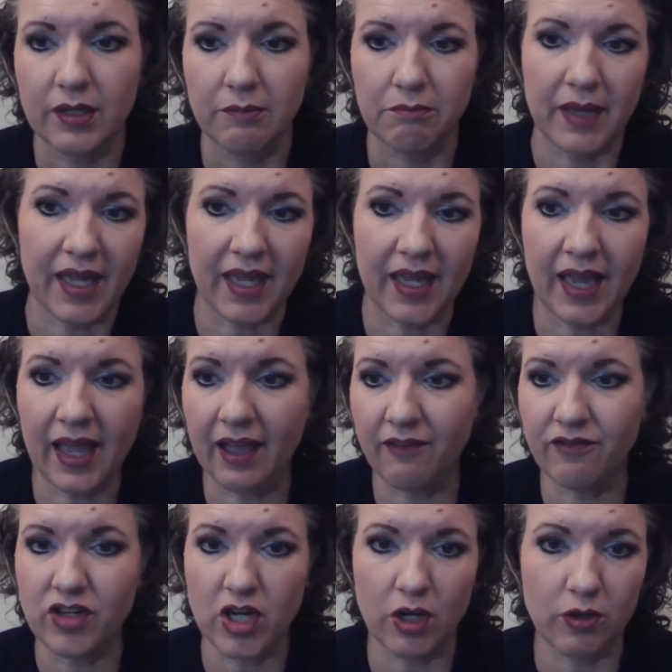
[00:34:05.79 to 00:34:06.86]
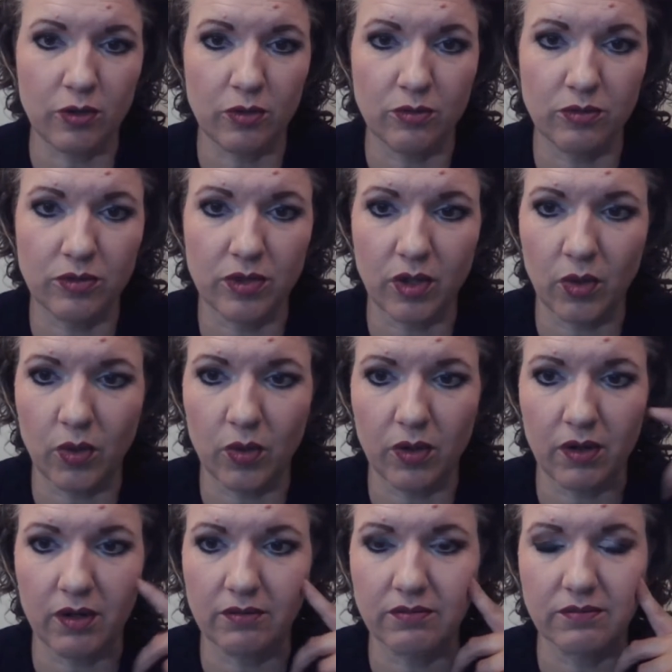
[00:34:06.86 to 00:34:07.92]
may have known
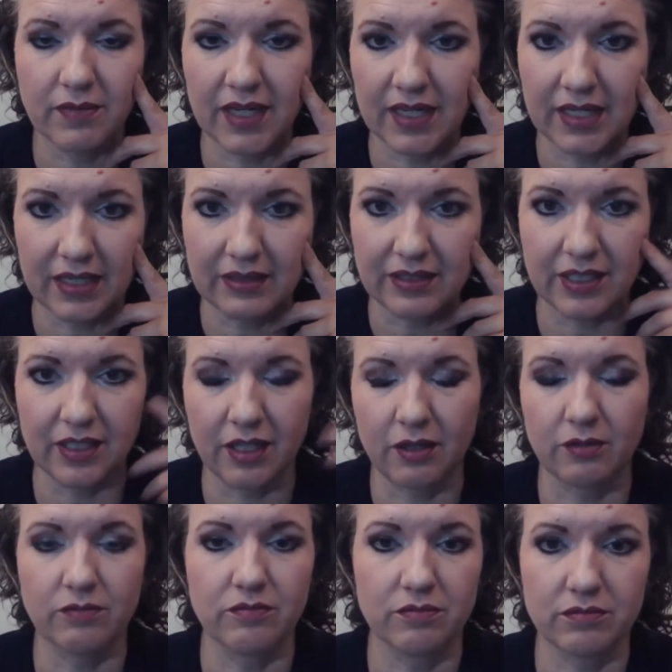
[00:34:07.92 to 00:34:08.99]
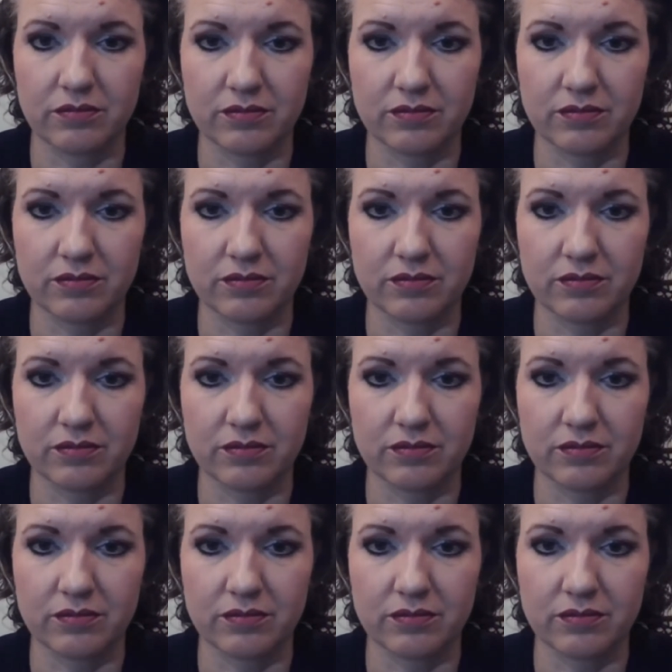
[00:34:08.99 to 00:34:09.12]
or, you know,